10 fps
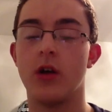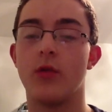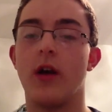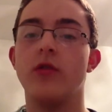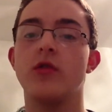
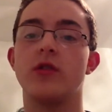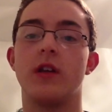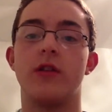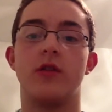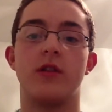Graph Search
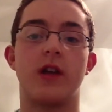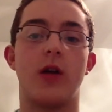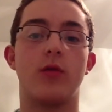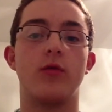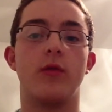allows you to
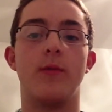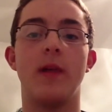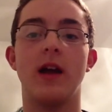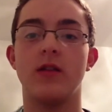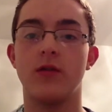scour through the
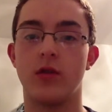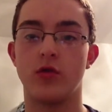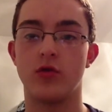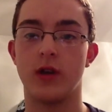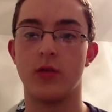massive
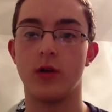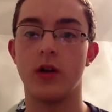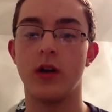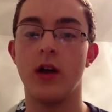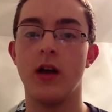social
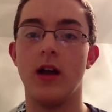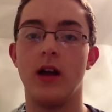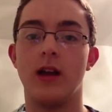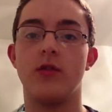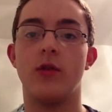network
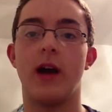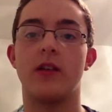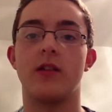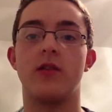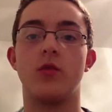and gives you
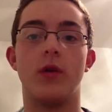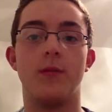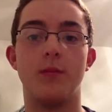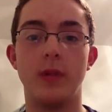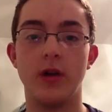access to
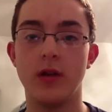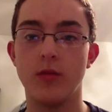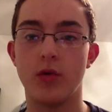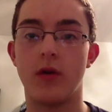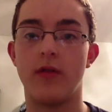1
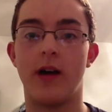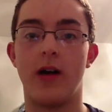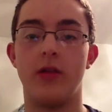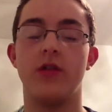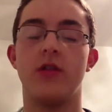billion
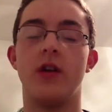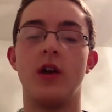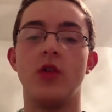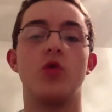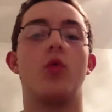profiles,
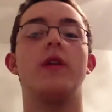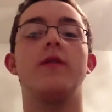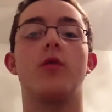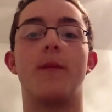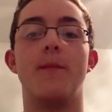
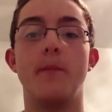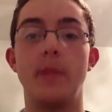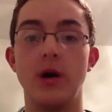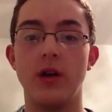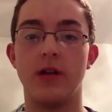24
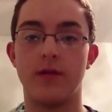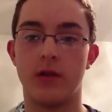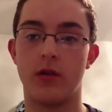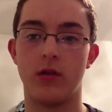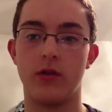billion
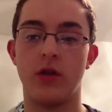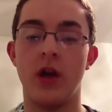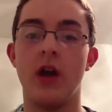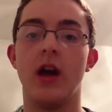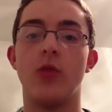photos,
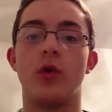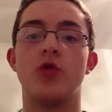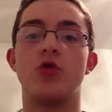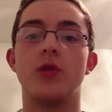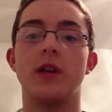and 1
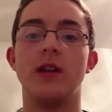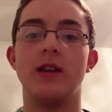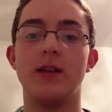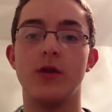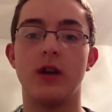trillion
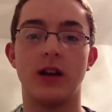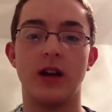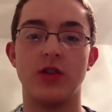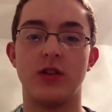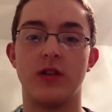different
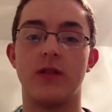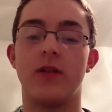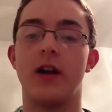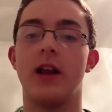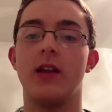connections to
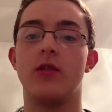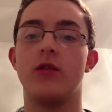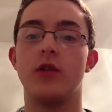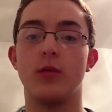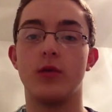find
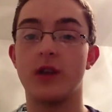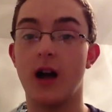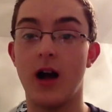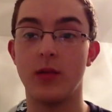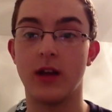answers to your most
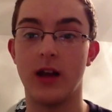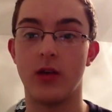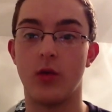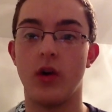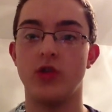
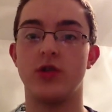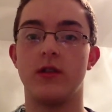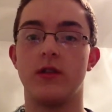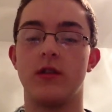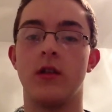complicated
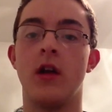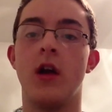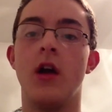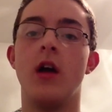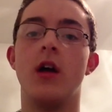questions.
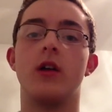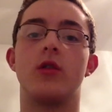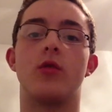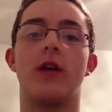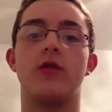
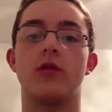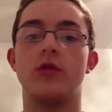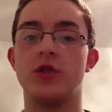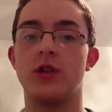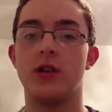Graph
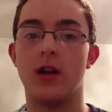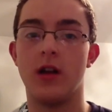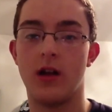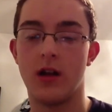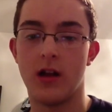Search
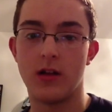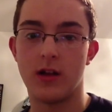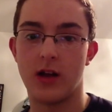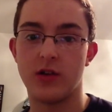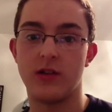
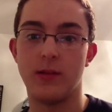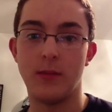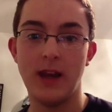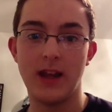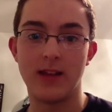launches
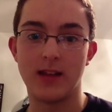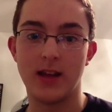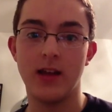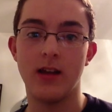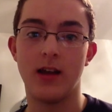
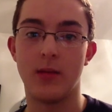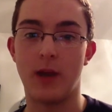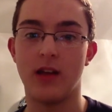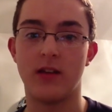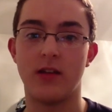immediately in a
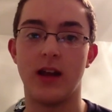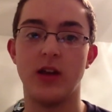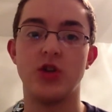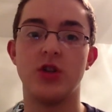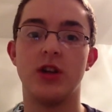beta
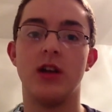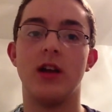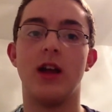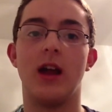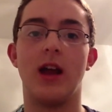stage
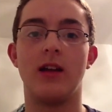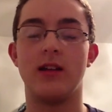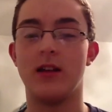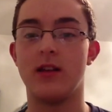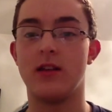and
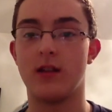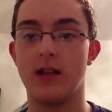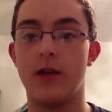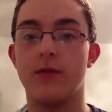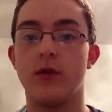is
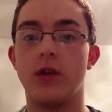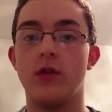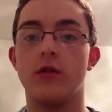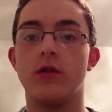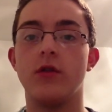allowed for
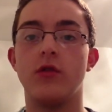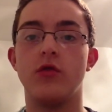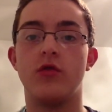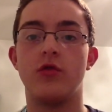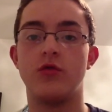users who
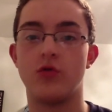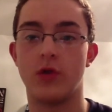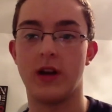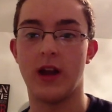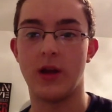
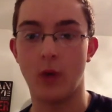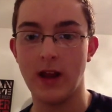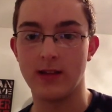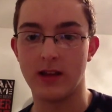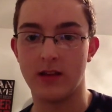join a
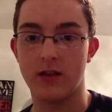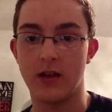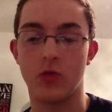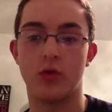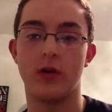wait list
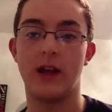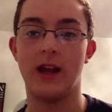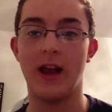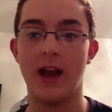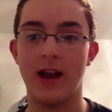in order to
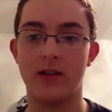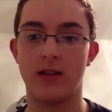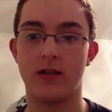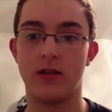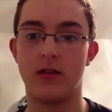gain
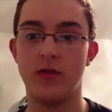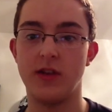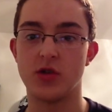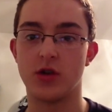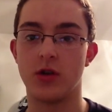access to this
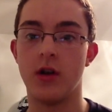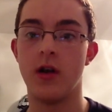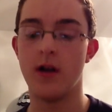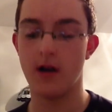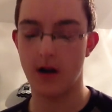feature.
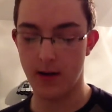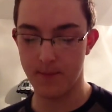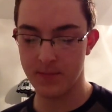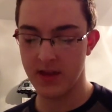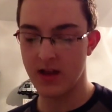
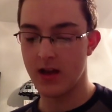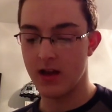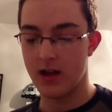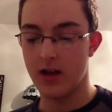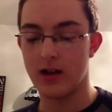
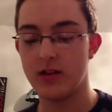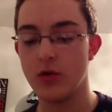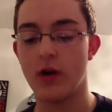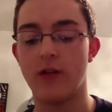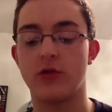Until
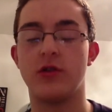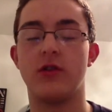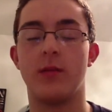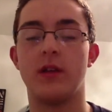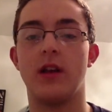Graph Search
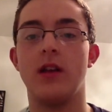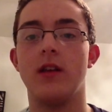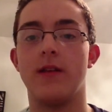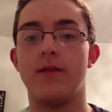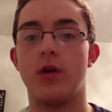is updated,
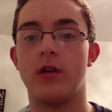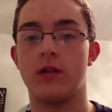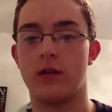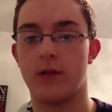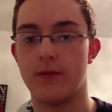it
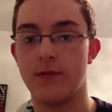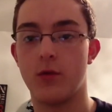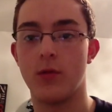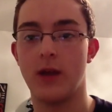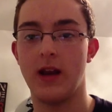focuses on
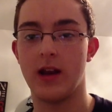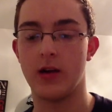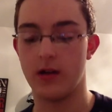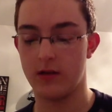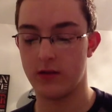4 main
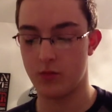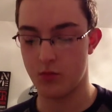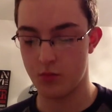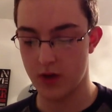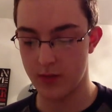areas:
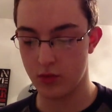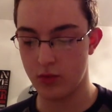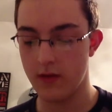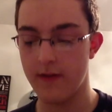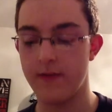
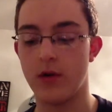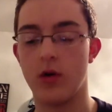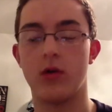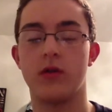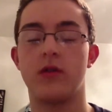people,
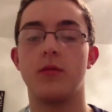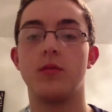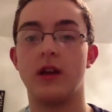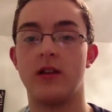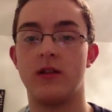photos,
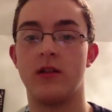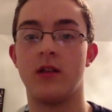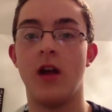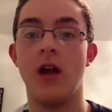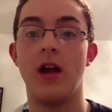places,
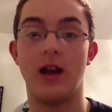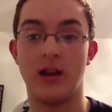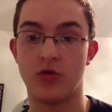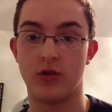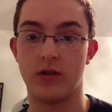and
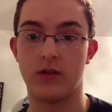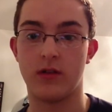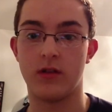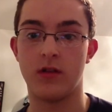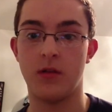
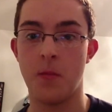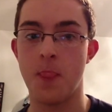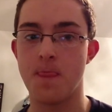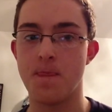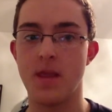interests.
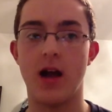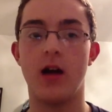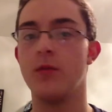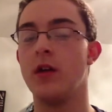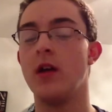
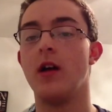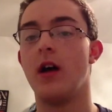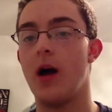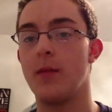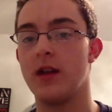Now,
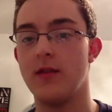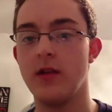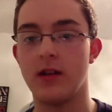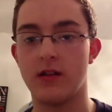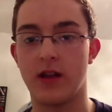I'm going to give
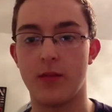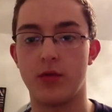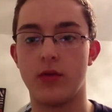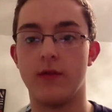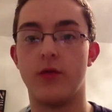you an
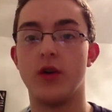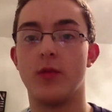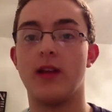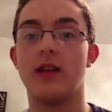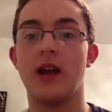example of what you
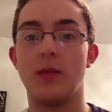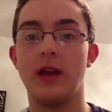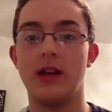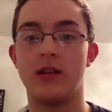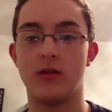might type
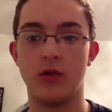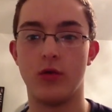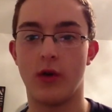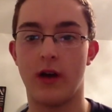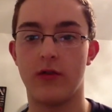into the new
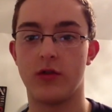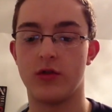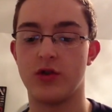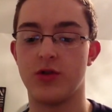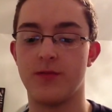Graph
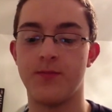Search.